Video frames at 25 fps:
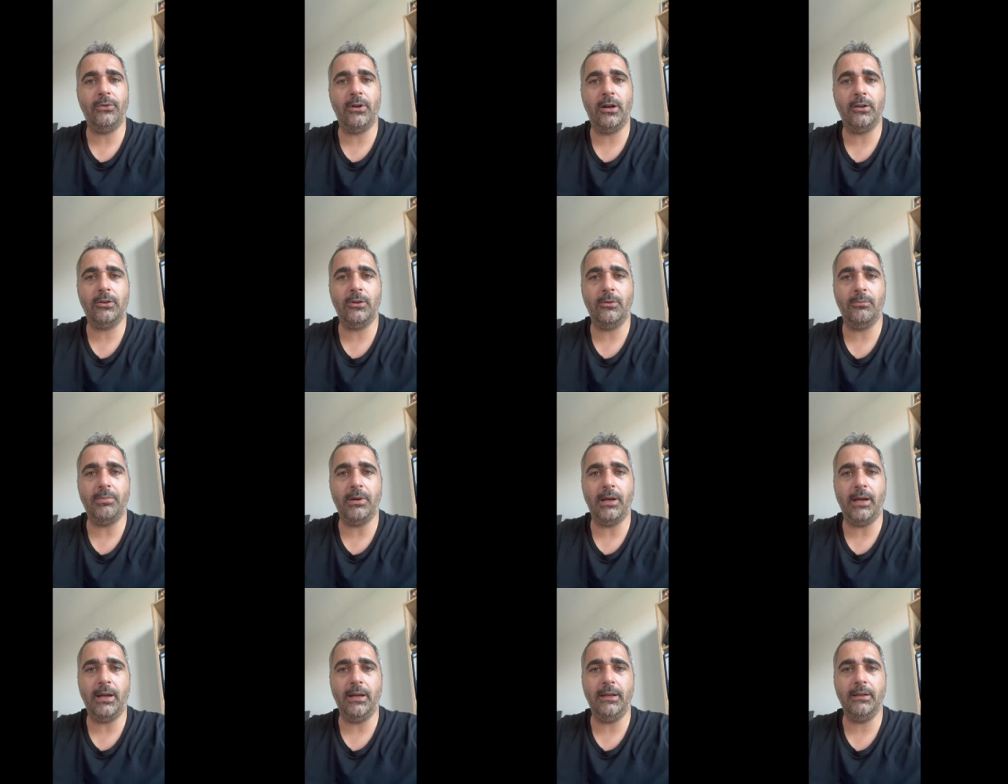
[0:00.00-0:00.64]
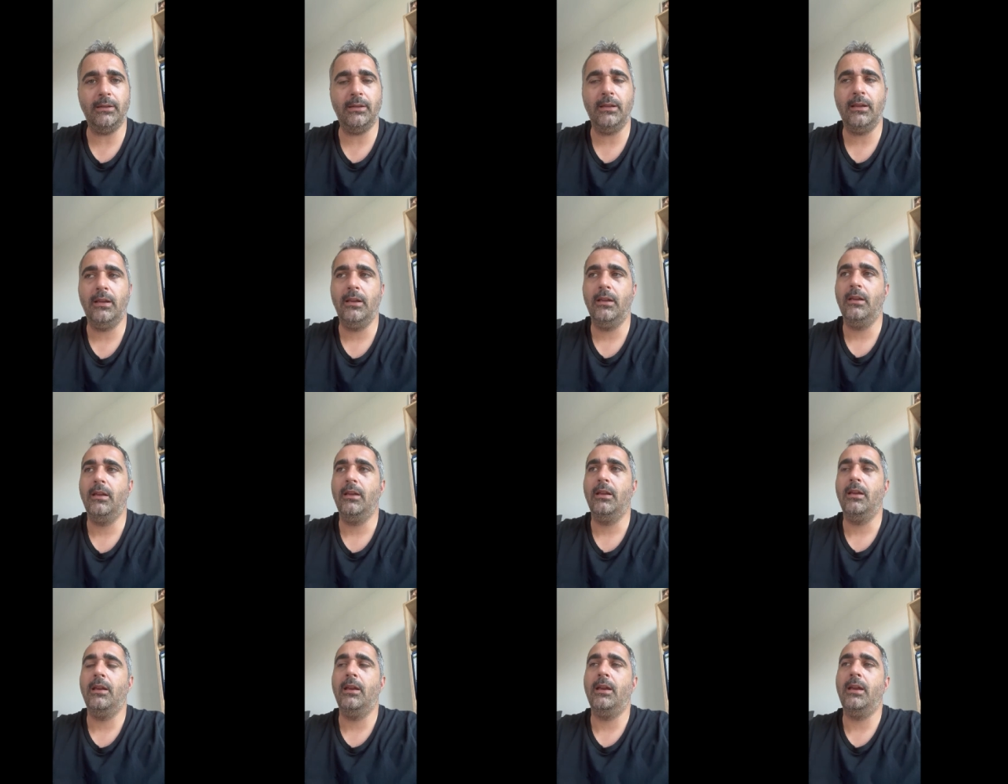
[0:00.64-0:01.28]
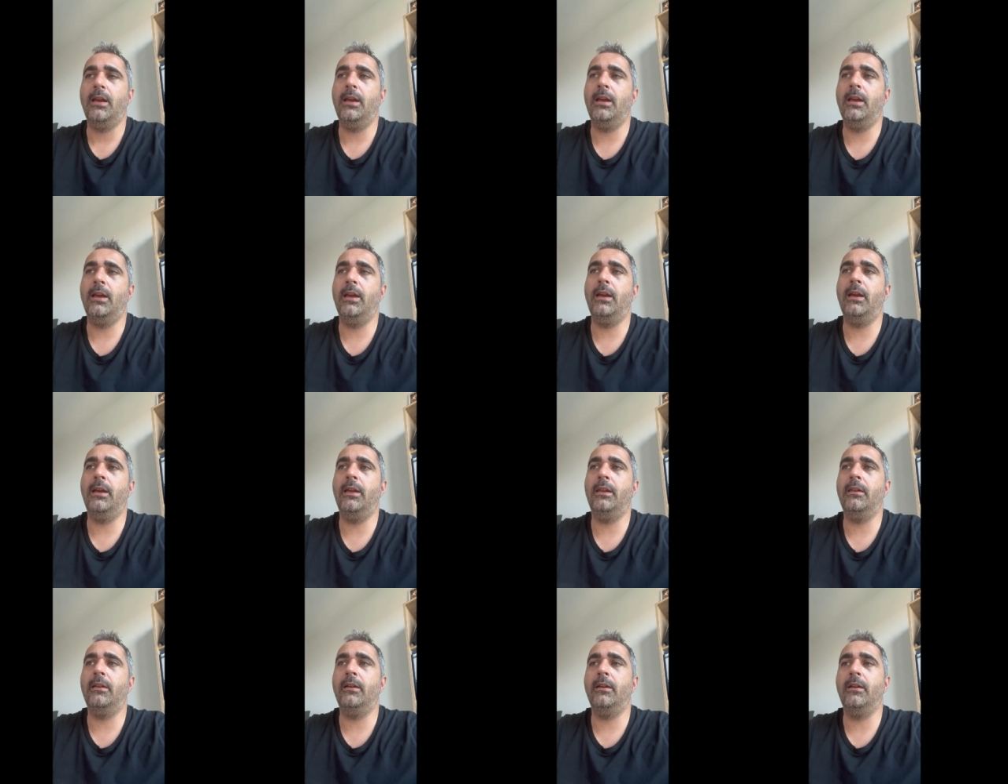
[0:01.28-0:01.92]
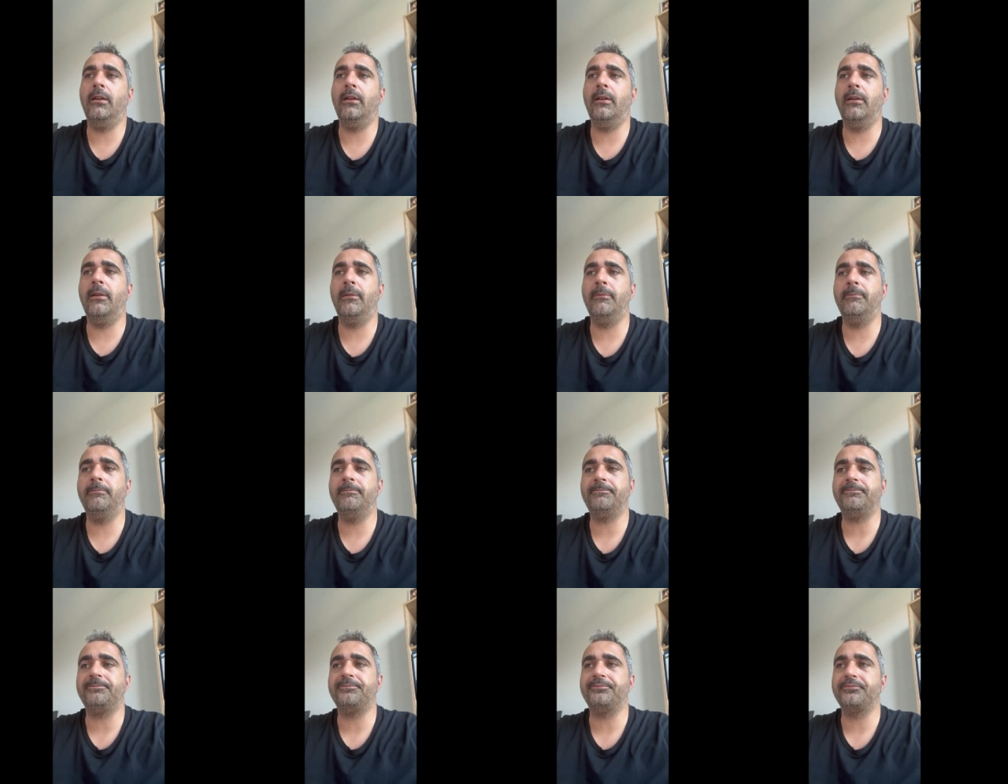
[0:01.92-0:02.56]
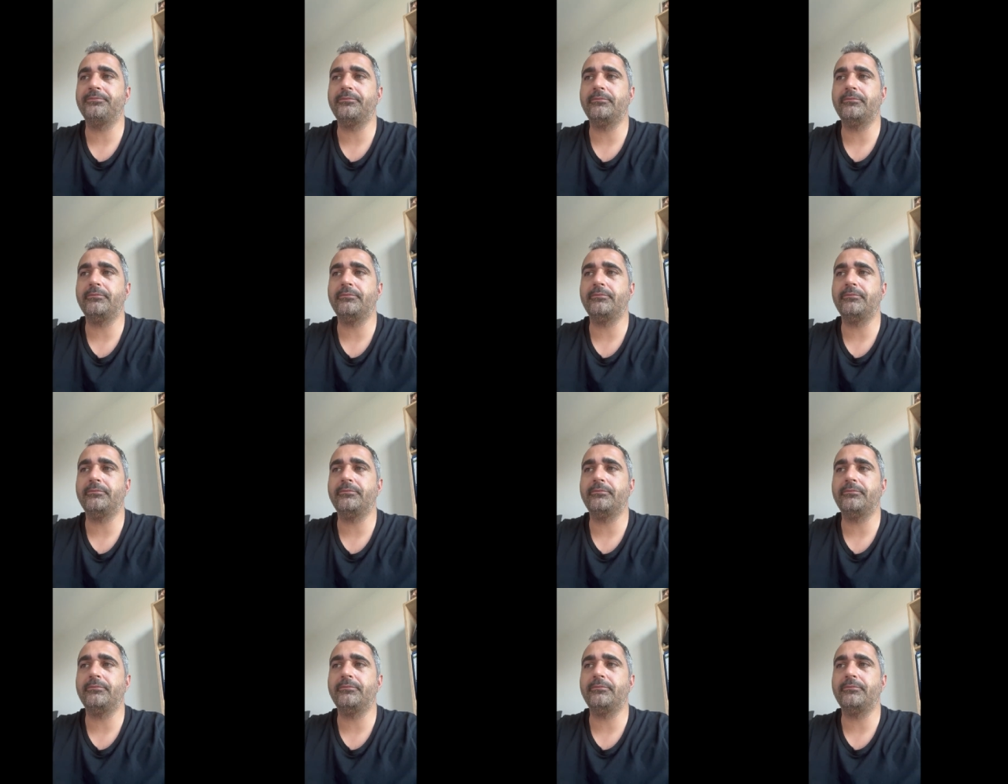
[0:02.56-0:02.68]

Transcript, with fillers: occupied and um,